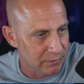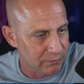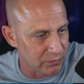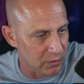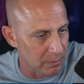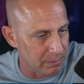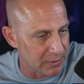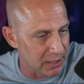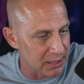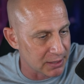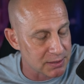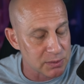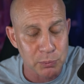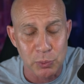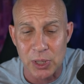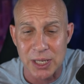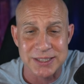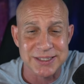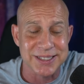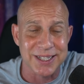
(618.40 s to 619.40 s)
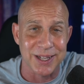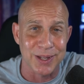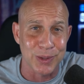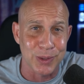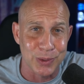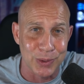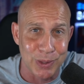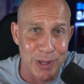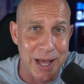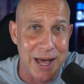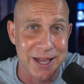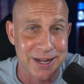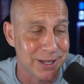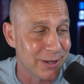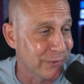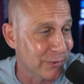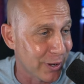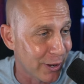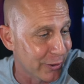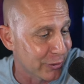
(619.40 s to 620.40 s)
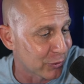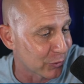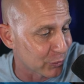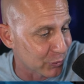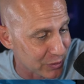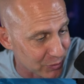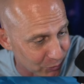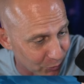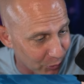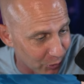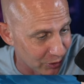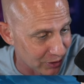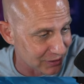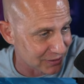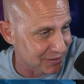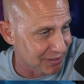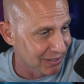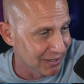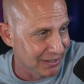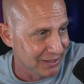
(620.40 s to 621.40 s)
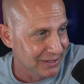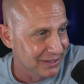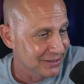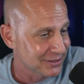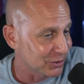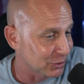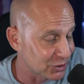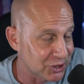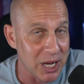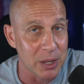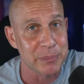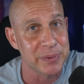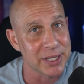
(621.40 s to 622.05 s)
from this, plus a lot of other rewards. So jump